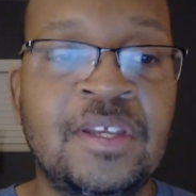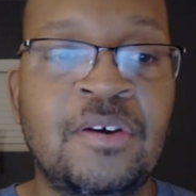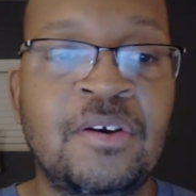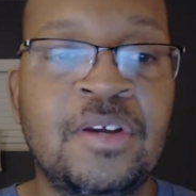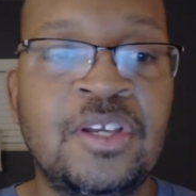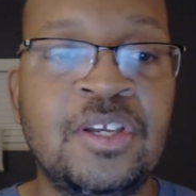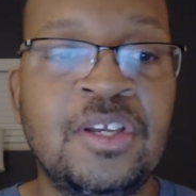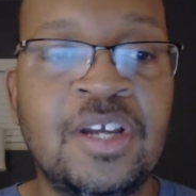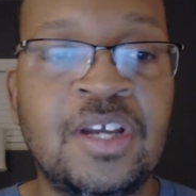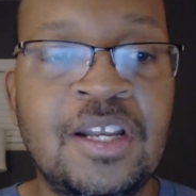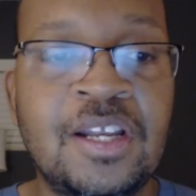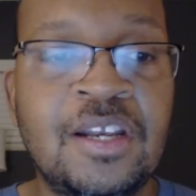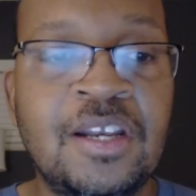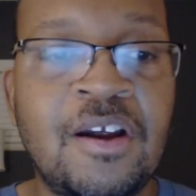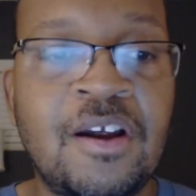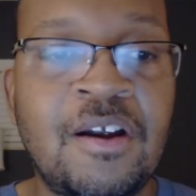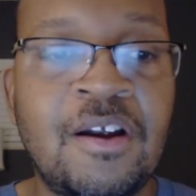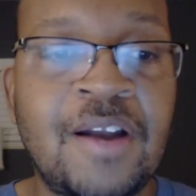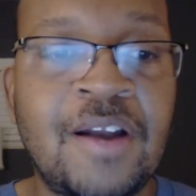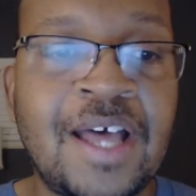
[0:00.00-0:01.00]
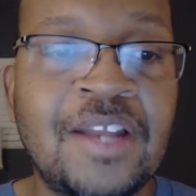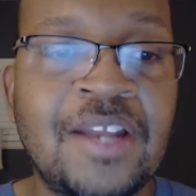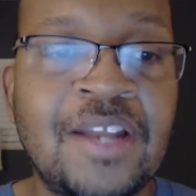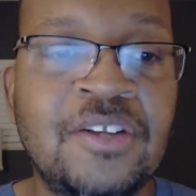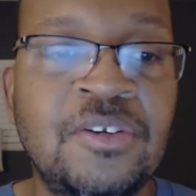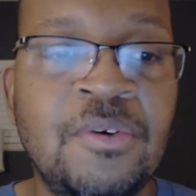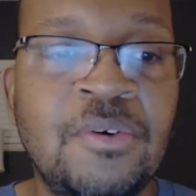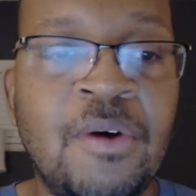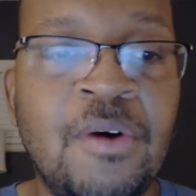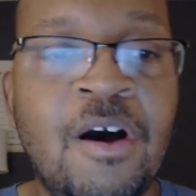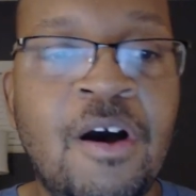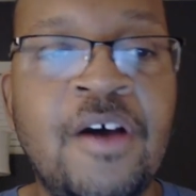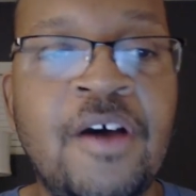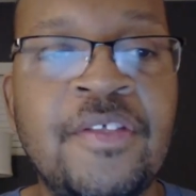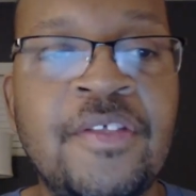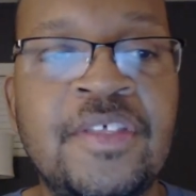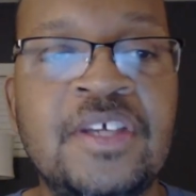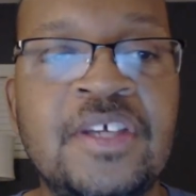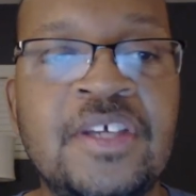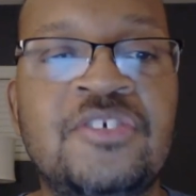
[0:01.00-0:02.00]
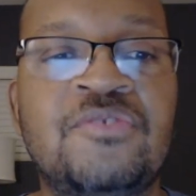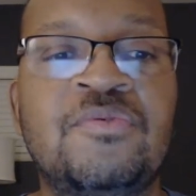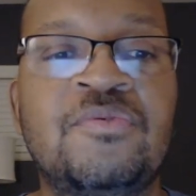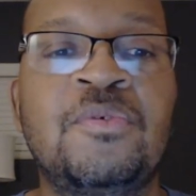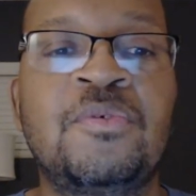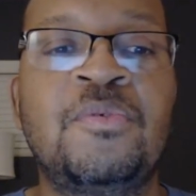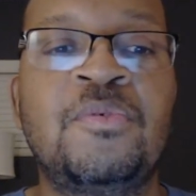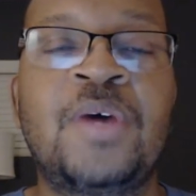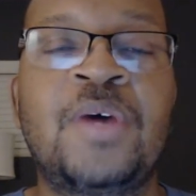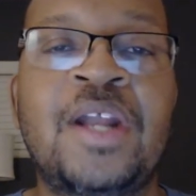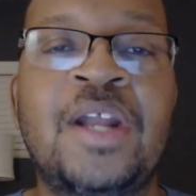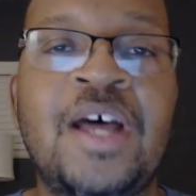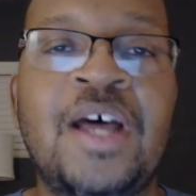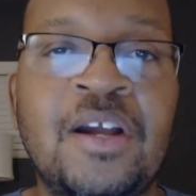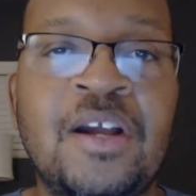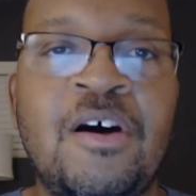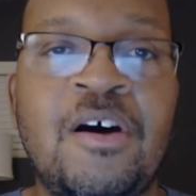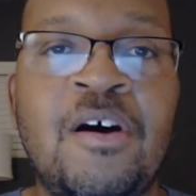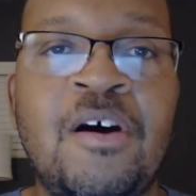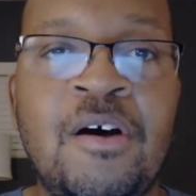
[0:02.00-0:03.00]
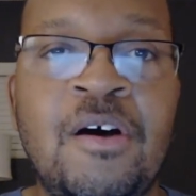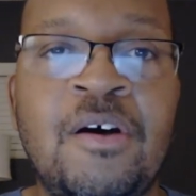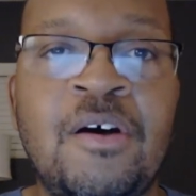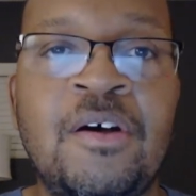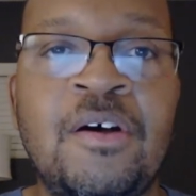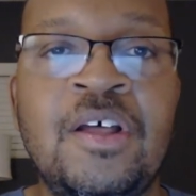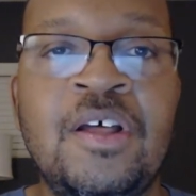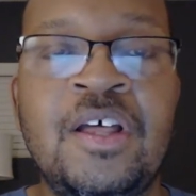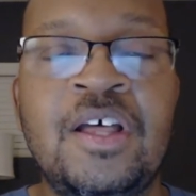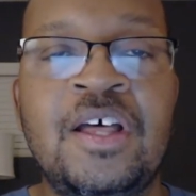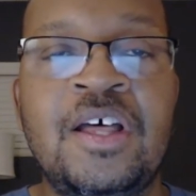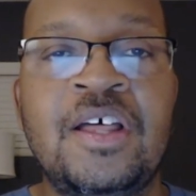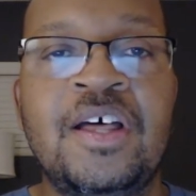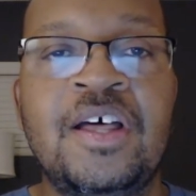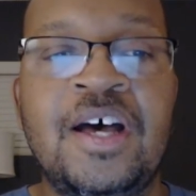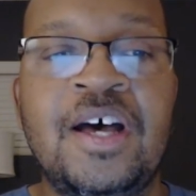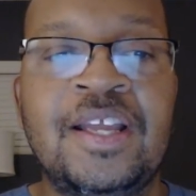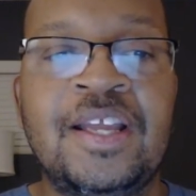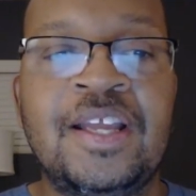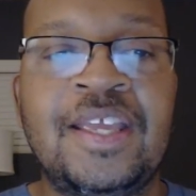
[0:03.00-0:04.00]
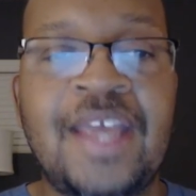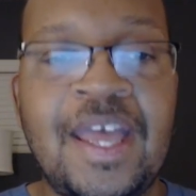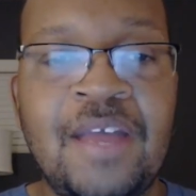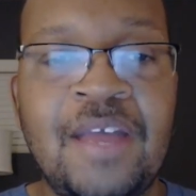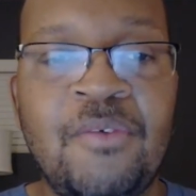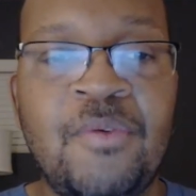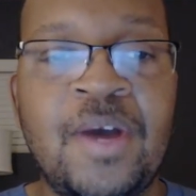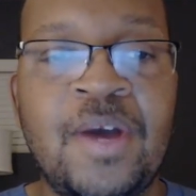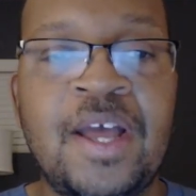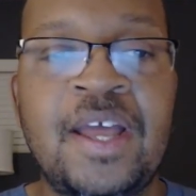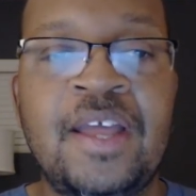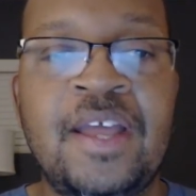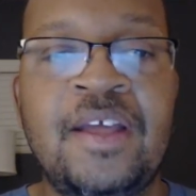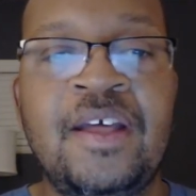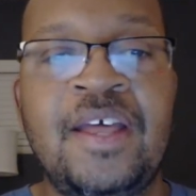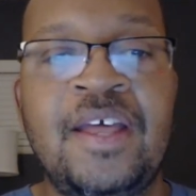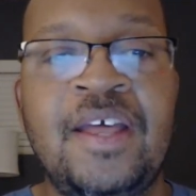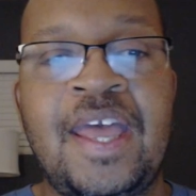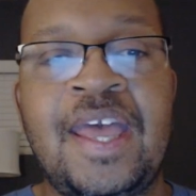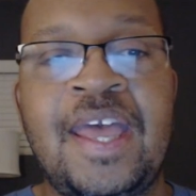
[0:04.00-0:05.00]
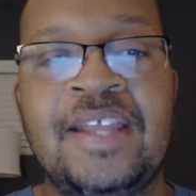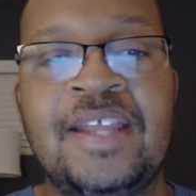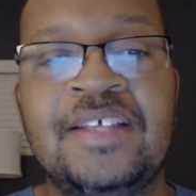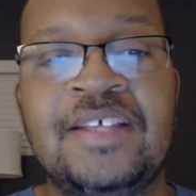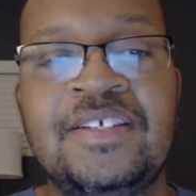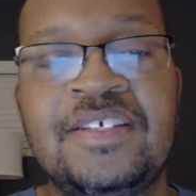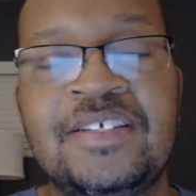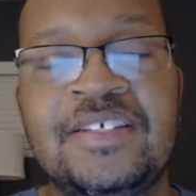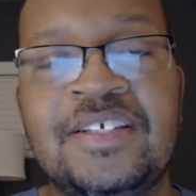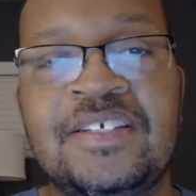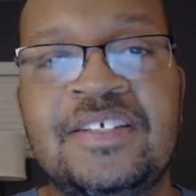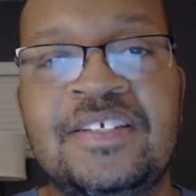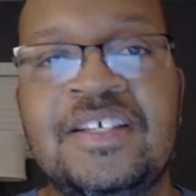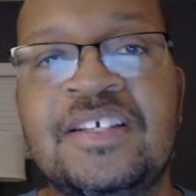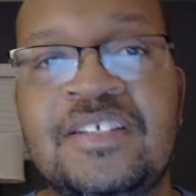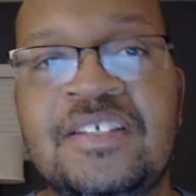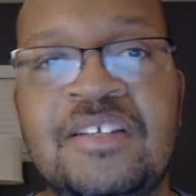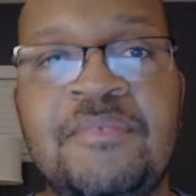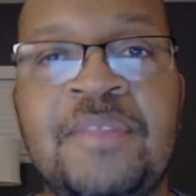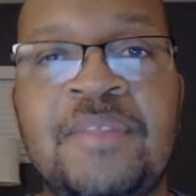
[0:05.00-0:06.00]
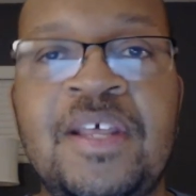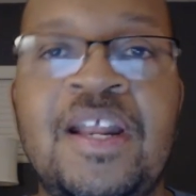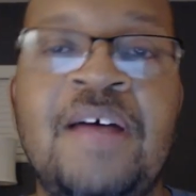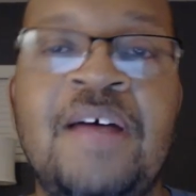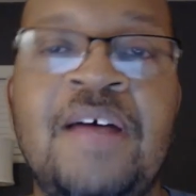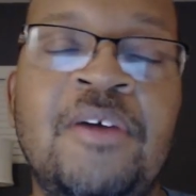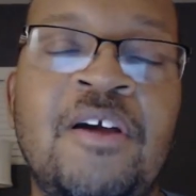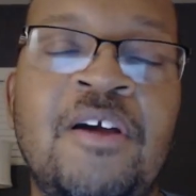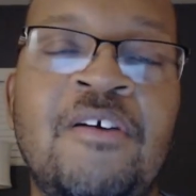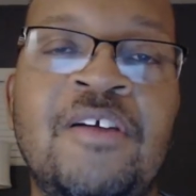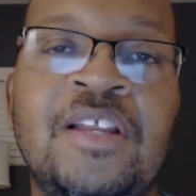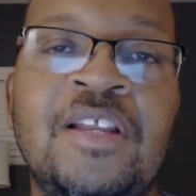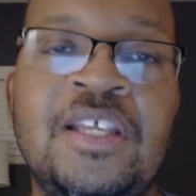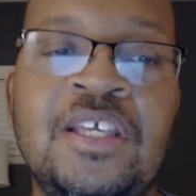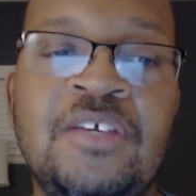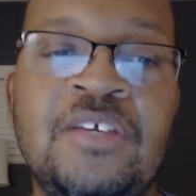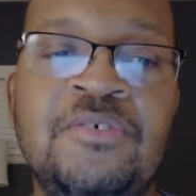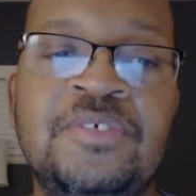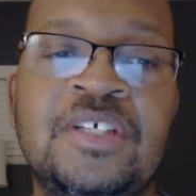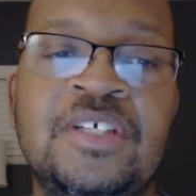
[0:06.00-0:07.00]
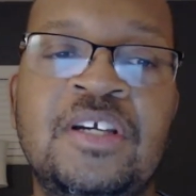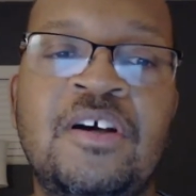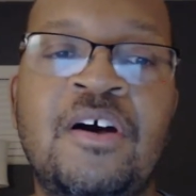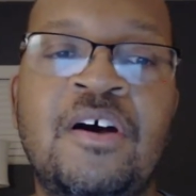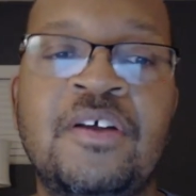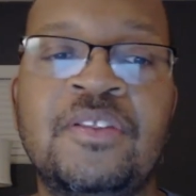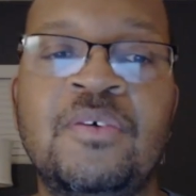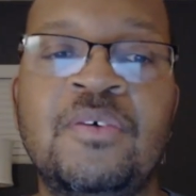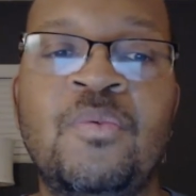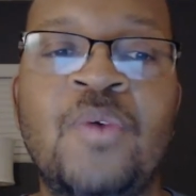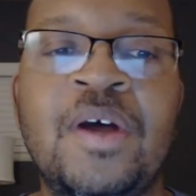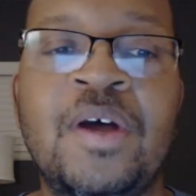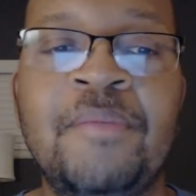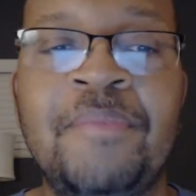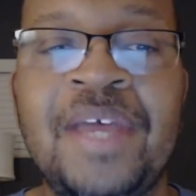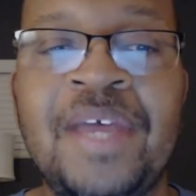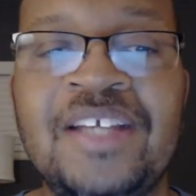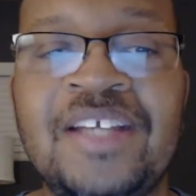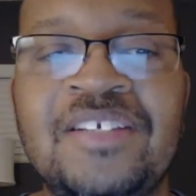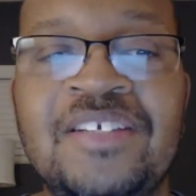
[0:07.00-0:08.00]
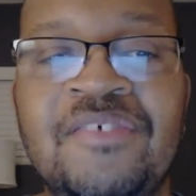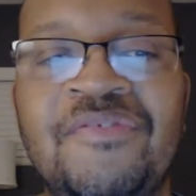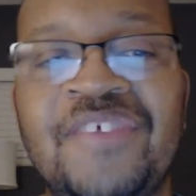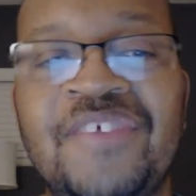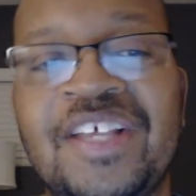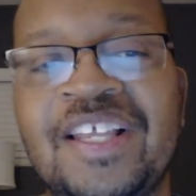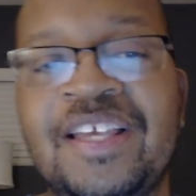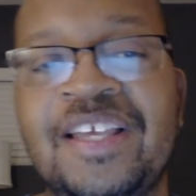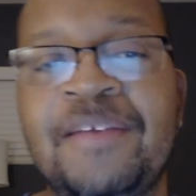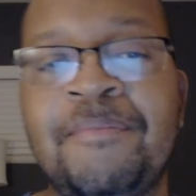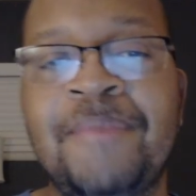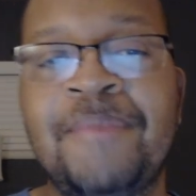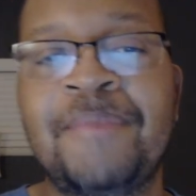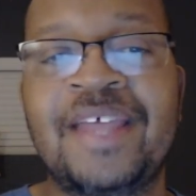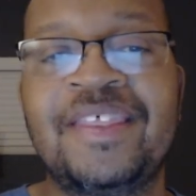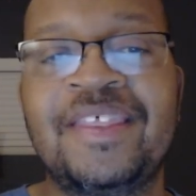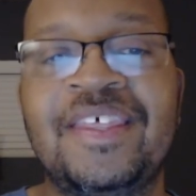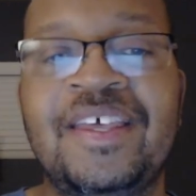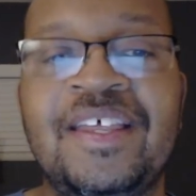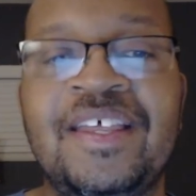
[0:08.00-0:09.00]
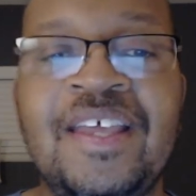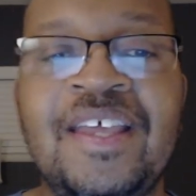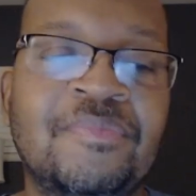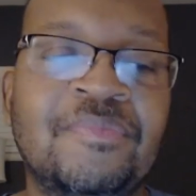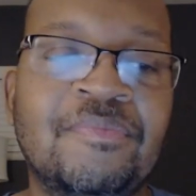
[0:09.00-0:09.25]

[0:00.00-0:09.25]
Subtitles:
All right, you're going to learn how to do all this through what I call a gateway. And this is a system that I'm currently using called the one-page affiliate method.